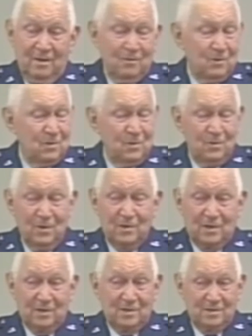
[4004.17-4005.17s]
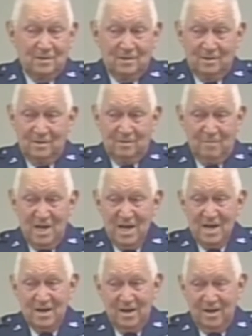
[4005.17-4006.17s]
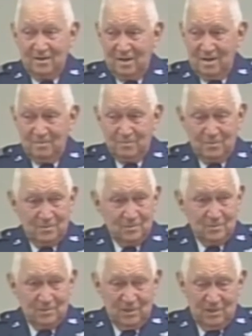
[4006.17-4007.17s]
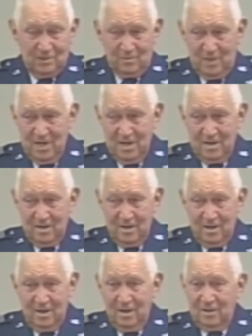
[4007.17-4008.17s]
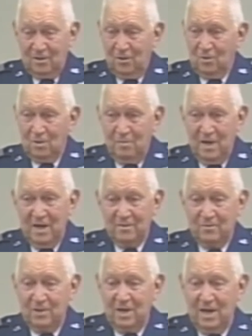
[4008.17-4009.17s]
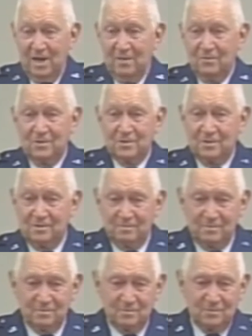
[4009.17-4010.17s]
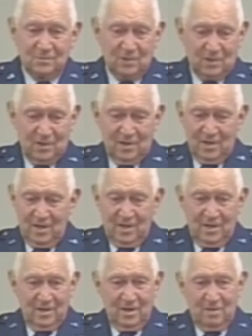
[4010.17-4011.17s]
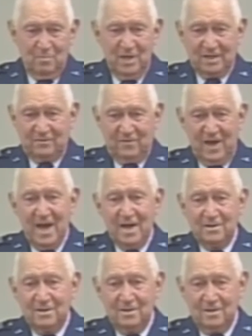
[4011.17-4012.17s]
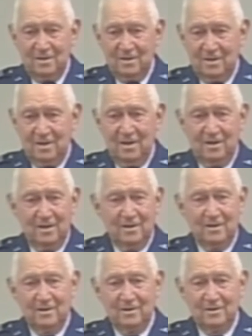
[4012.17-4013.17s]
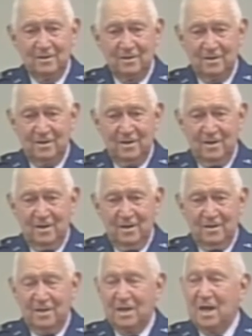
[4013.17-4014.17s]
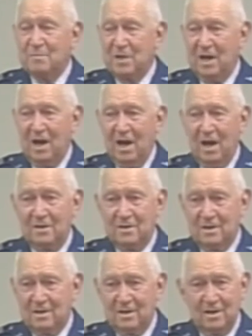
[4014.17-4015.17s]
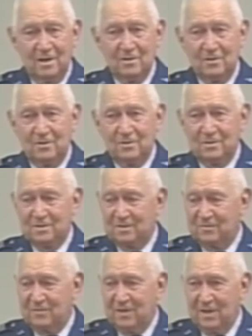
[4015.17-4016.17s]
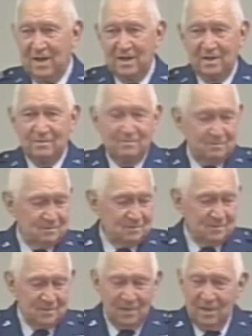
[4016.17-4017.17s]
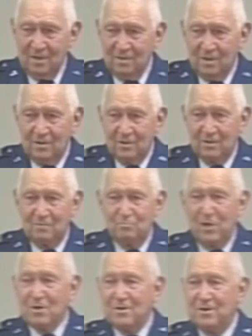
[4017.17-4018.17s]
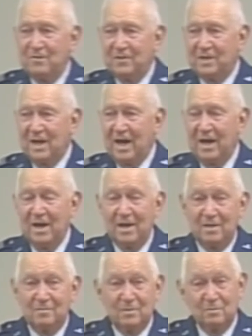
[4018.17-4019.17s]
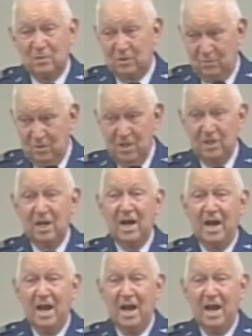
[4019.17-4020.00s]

where we worked as uh, mine and camp in Japan, the only bath we had was a a big vat, and uh, they kept it hot. I don't know, it felt like it it burned you if you got in it, but when you got